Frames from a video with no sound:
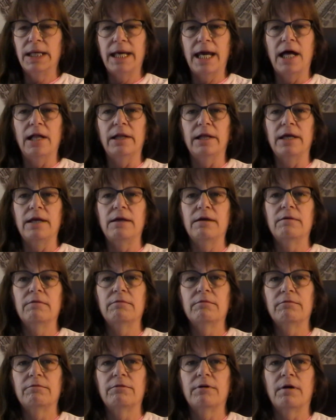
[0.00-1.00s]
Kelly
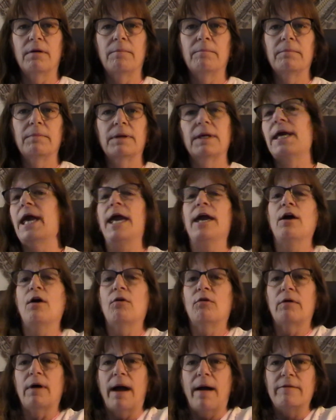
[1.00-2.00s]
from KO
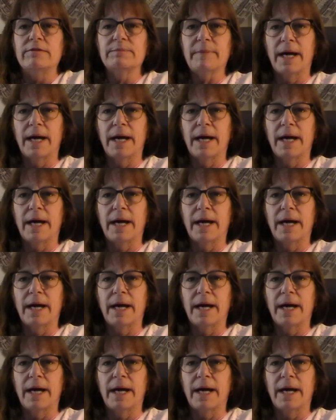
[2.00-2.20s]
Crafts